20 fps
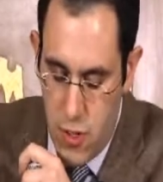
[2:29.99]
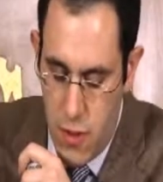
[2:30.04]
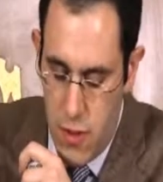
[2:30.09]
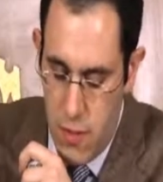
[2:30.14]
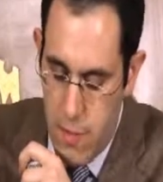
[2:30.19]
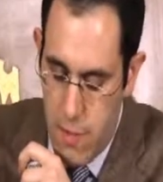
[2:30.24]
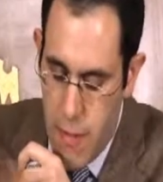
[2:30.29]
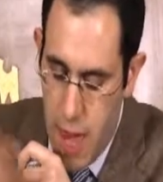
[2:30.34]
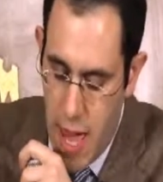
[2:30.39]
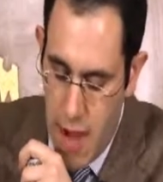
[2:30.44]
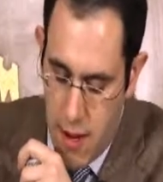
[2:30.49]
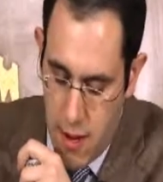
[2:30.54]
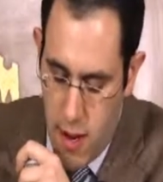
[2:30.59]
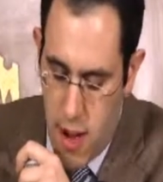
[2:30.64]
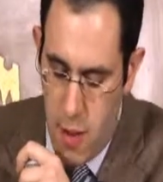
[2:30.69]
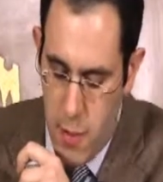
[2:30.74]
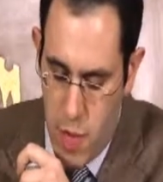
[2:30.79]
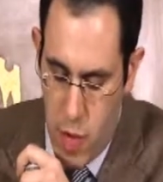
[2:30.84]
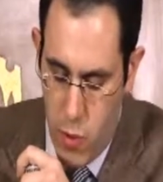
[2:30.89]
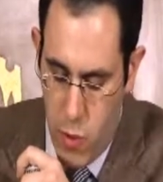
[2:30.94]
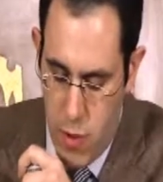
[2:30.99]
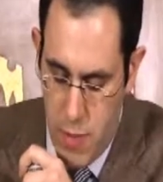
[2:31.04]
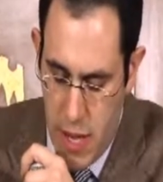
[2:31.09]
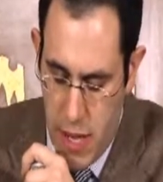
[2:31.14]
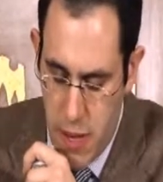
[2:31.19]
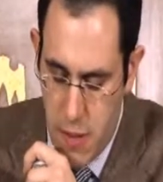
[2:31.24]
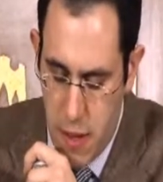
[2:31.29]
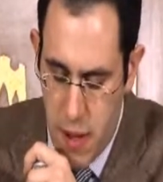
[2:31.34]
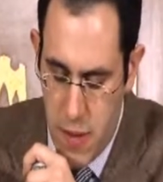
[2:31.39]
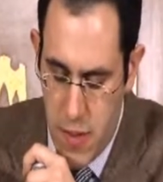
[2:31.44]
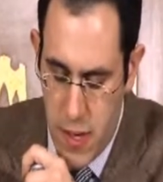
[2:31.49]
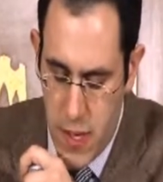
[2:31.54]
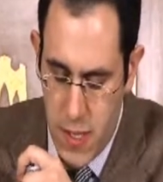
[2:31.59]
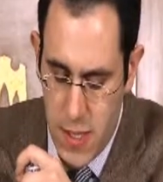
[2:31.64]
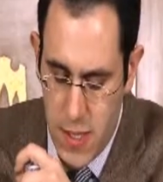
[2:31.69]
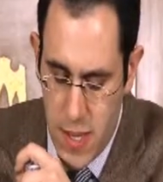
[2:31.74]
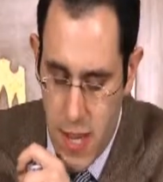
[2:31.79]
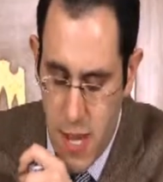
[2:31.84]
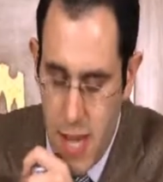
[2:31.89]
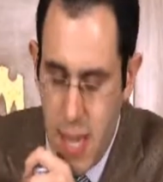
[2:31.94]
meta comment I want to make about
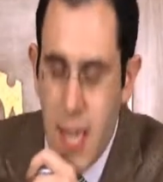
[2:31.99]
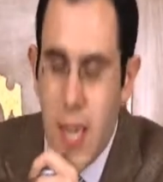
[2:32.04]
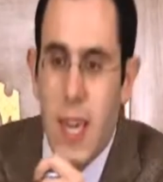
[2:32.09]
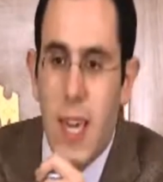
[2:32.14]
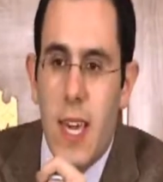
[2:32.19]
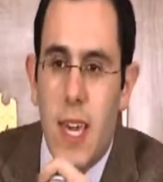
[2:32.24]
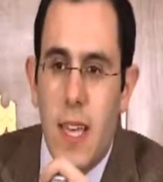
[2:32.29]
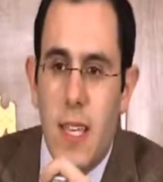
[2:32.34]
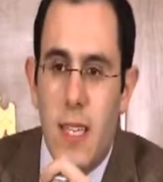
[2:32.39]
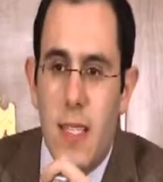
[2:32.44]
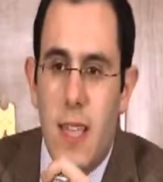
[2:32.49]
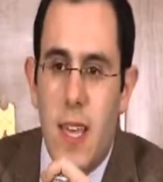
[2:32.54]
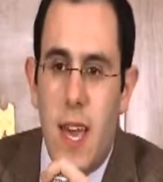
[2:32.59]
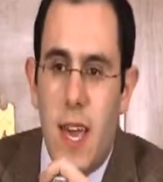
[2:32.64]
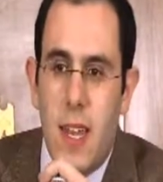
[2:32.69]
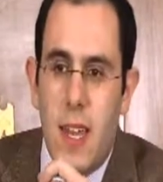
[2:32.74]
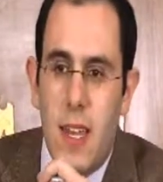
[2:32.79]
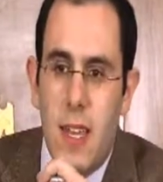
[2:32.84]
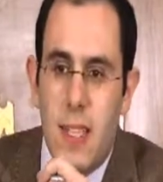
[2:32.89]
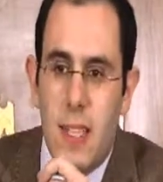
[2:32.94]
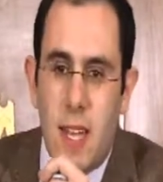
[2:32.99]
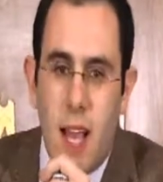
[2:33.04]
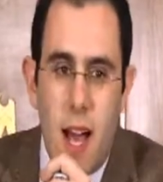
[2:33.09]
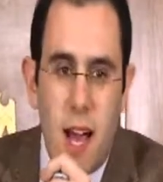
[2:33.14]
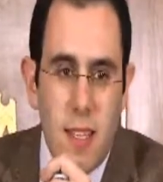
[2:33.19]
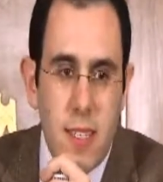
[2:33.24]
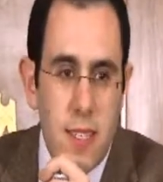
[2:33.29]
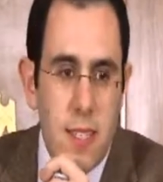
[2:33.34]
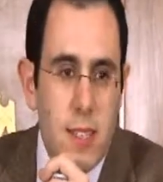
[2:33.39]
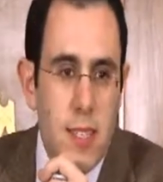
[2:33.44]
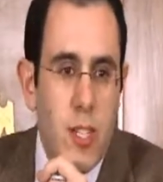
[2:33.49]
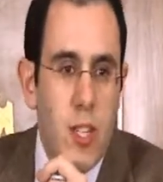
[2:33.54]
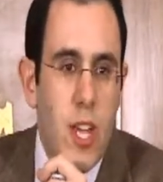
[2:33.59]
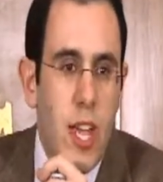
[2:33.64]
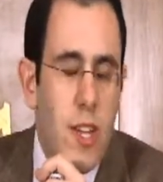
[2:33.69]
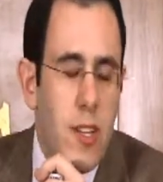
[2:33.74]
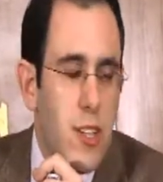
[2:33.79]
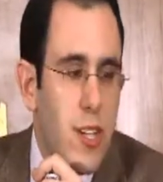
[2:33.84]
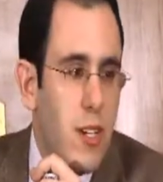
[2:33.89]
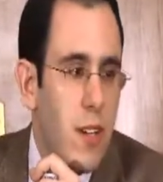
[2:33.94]
this is that it's constantly
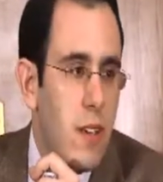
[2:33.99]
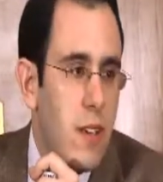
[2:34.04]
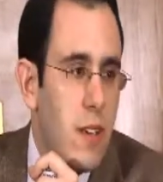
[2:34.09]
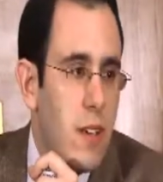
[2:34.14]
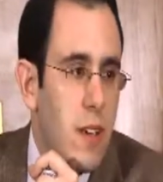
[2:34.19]
changing,